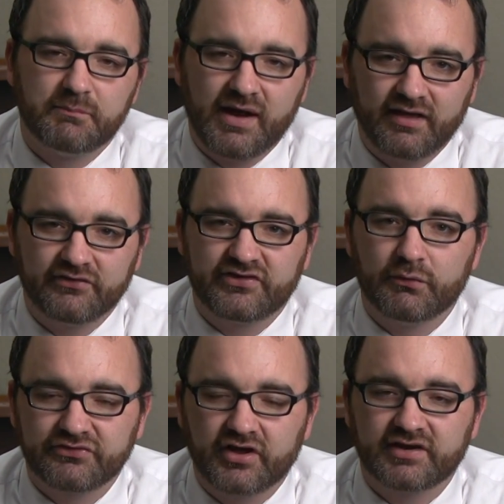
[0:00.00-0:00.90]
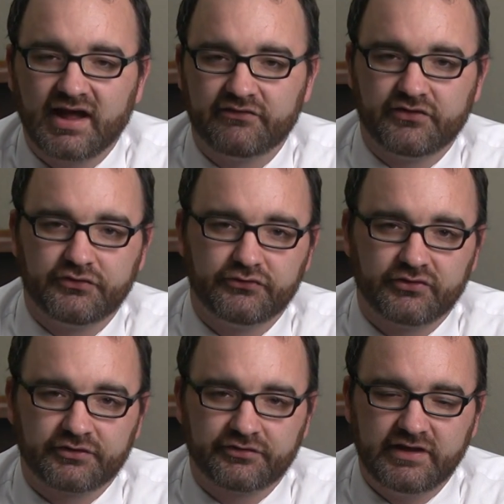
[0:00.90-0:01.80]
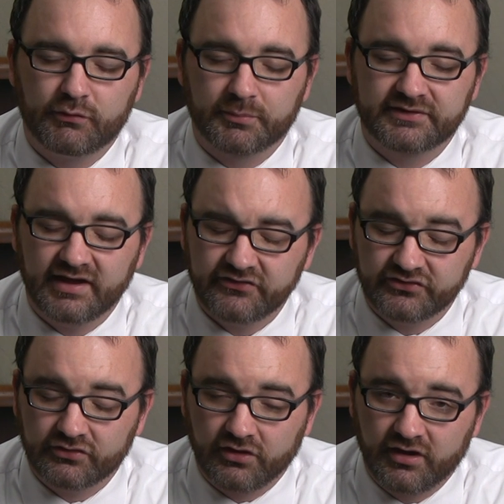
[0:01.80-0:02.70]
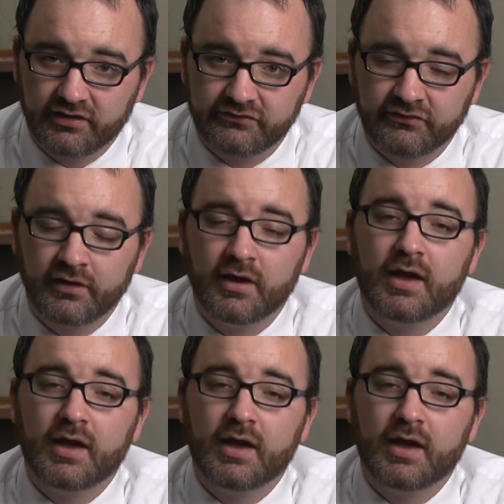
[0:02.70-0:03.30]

policy was unconstitutional under the Equal Protection Clause